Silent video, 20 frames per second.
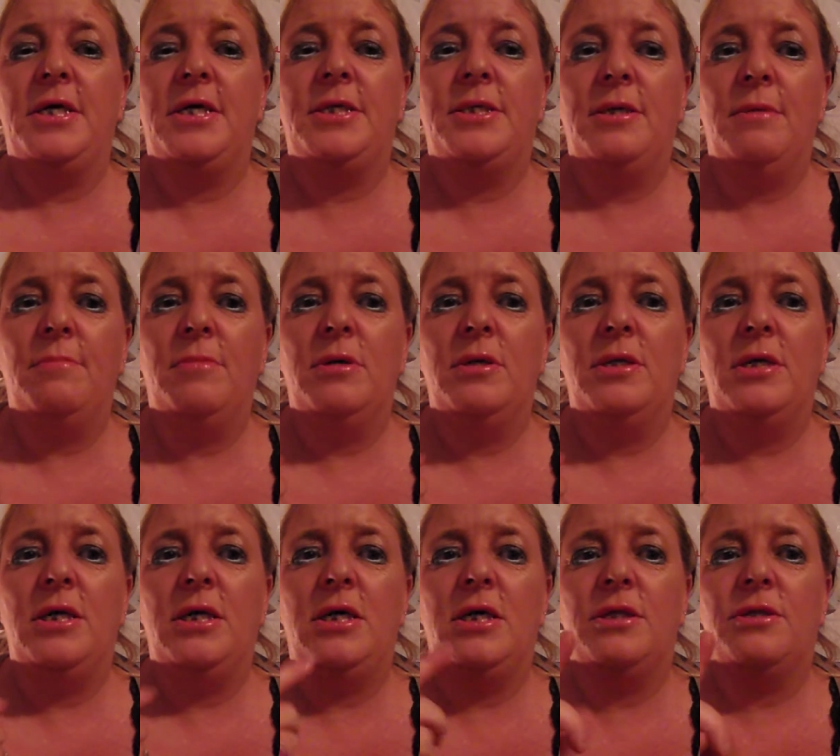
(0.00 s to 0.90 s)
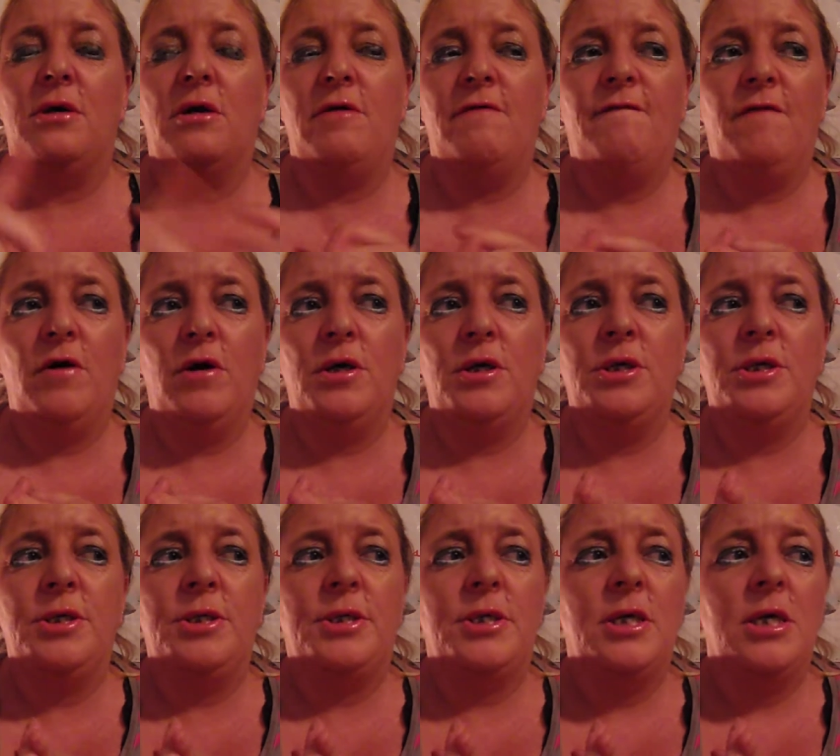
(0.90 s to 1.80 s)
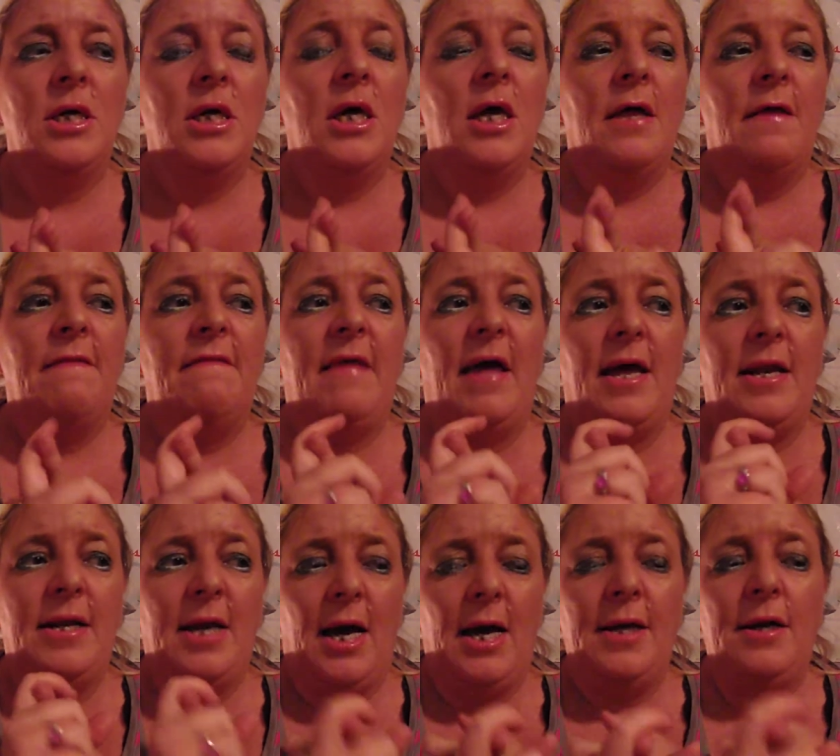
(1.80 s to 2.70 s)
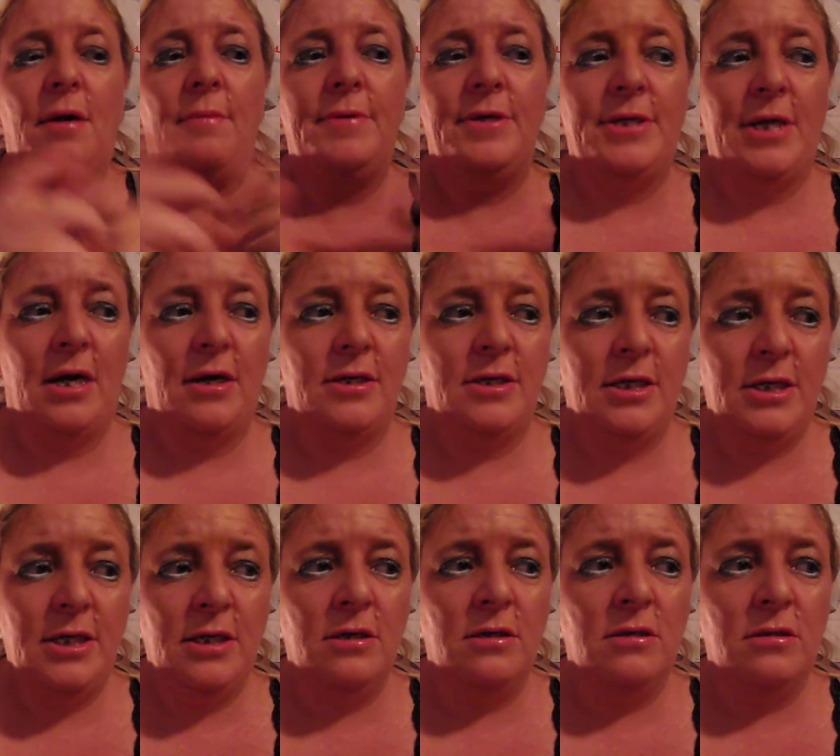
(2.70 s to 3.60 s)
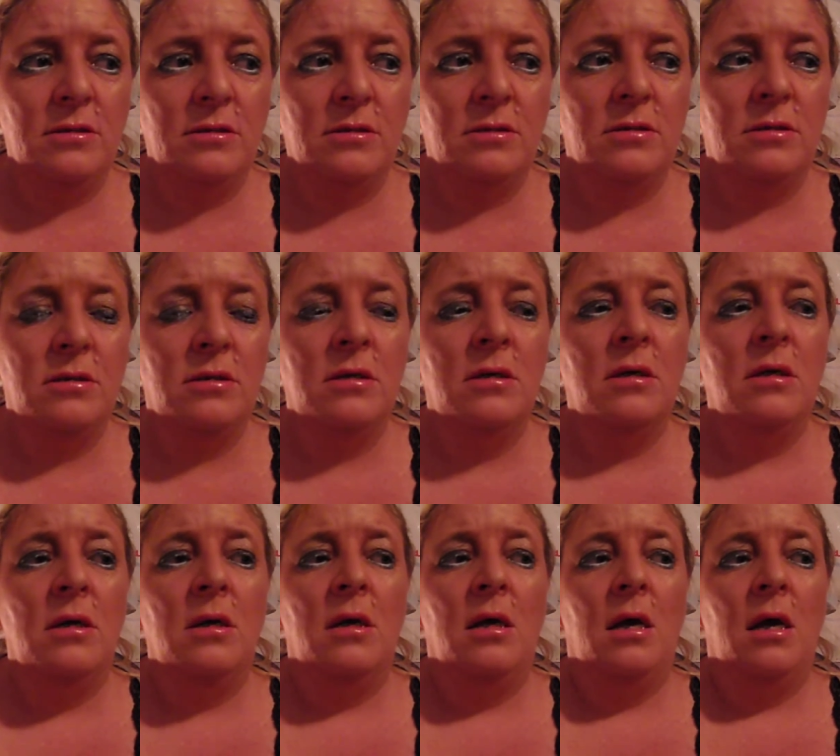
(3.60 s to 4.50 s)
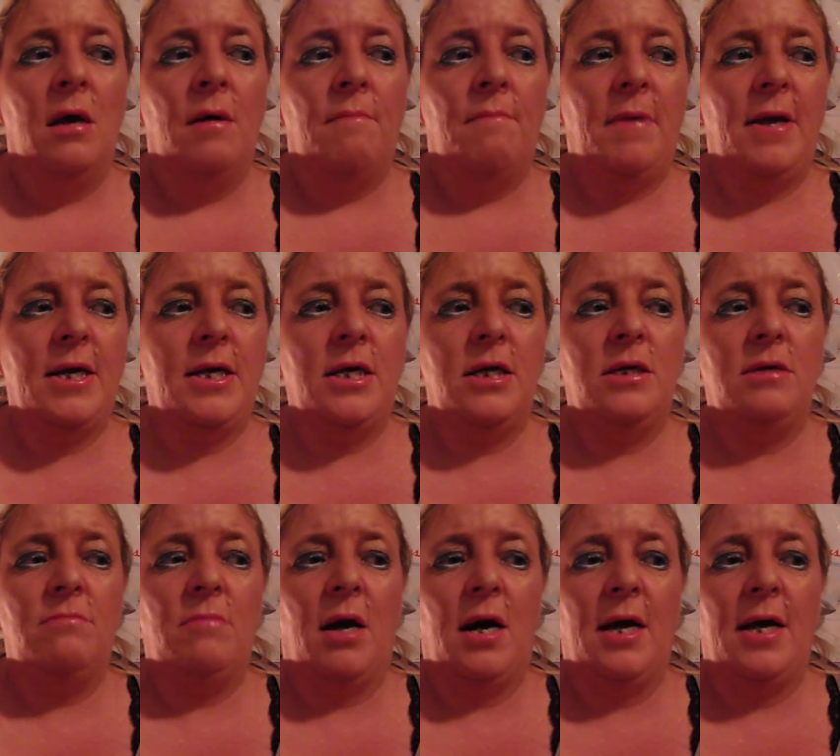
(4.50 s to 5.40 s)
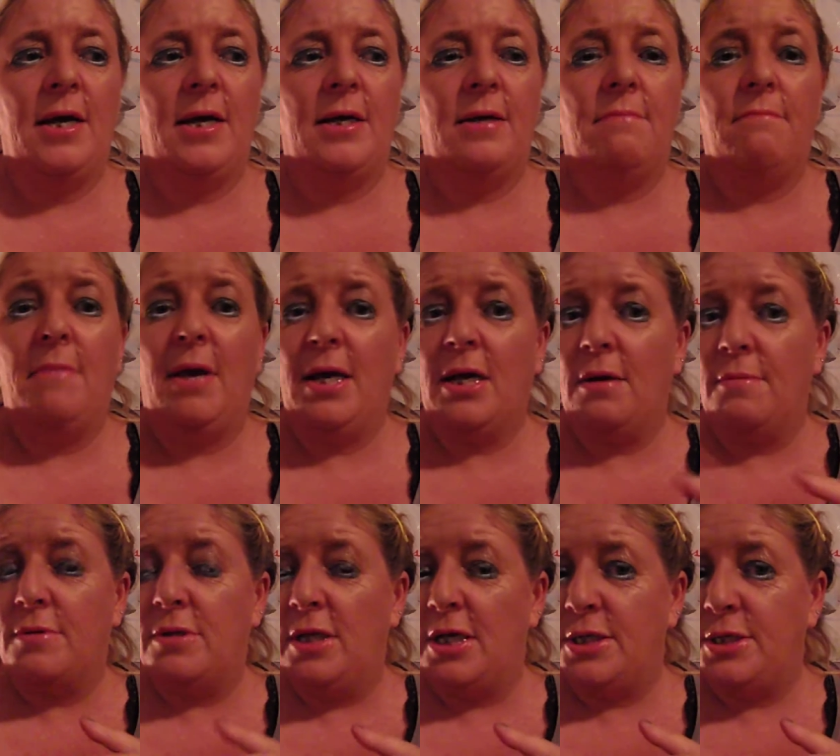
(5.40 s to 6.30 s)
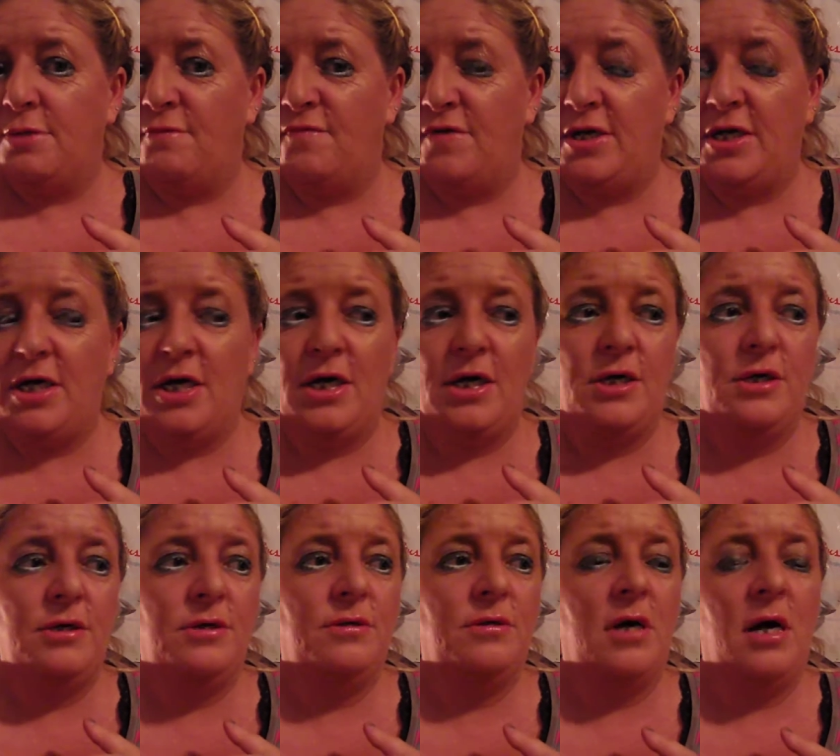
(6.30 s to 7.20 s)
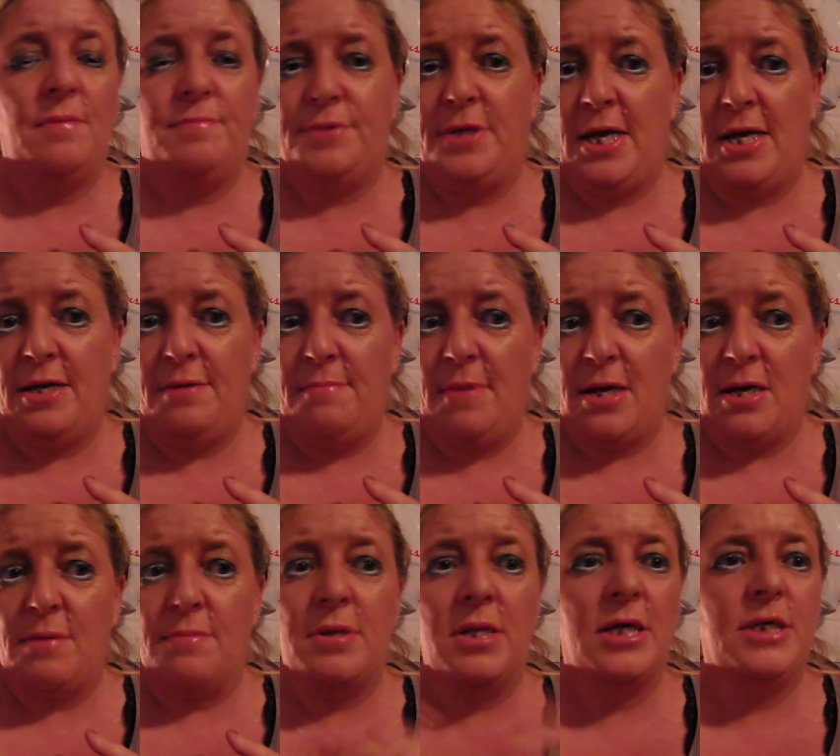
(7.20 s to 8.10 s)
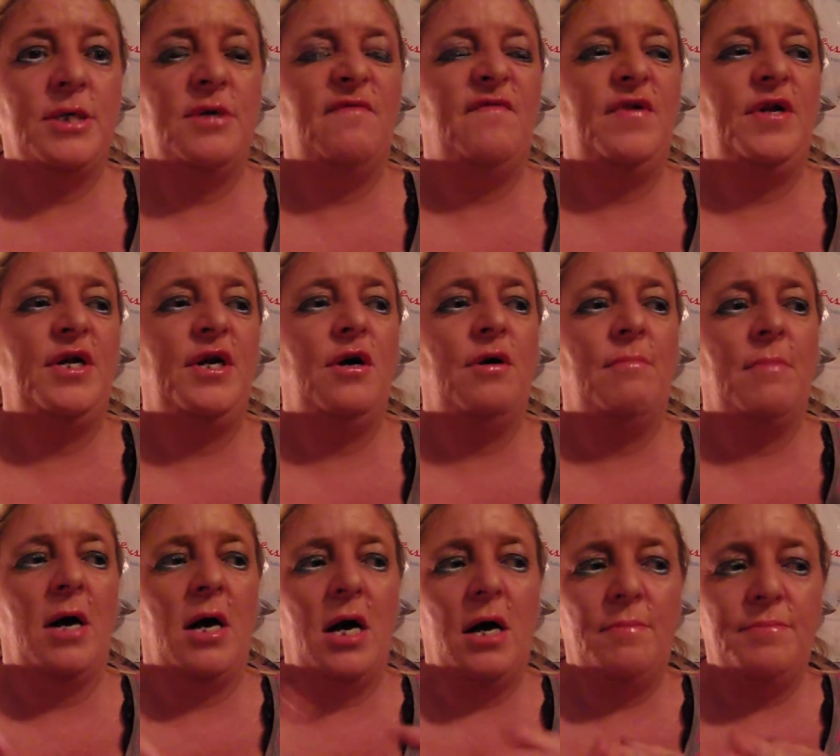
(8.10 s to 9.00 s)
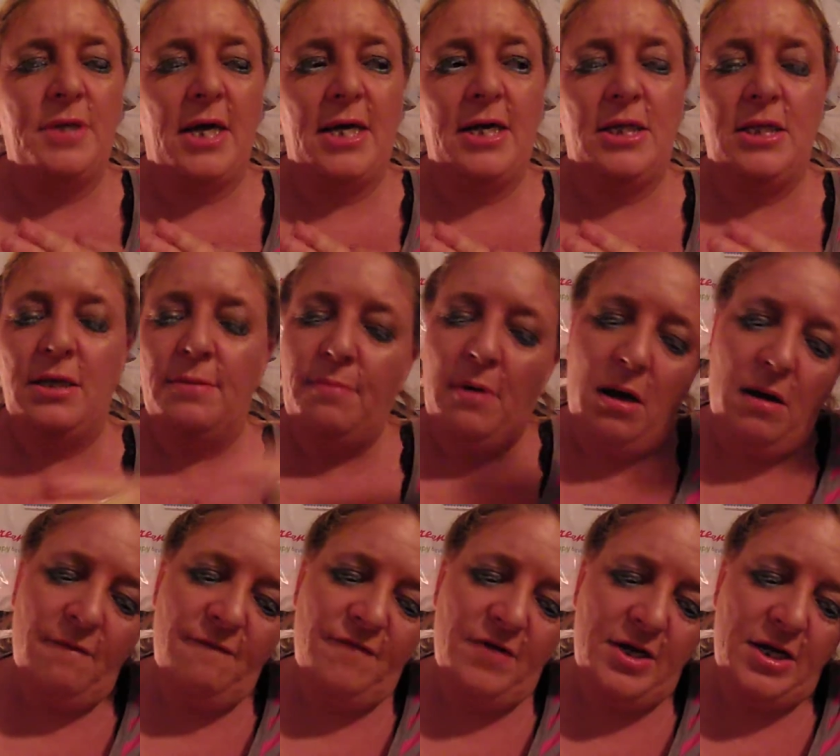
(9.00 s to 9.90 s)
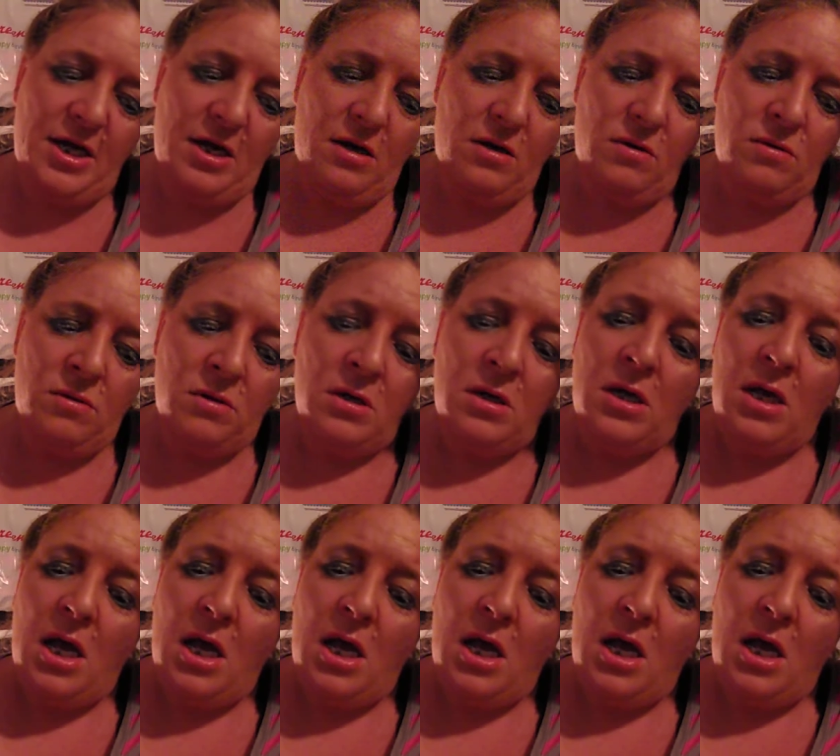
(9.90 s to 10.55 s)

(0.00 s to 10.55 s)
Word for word: December the 31st, that night I'll be down here making my makeup collection video, updated makeup collection video, my updated lip balm video.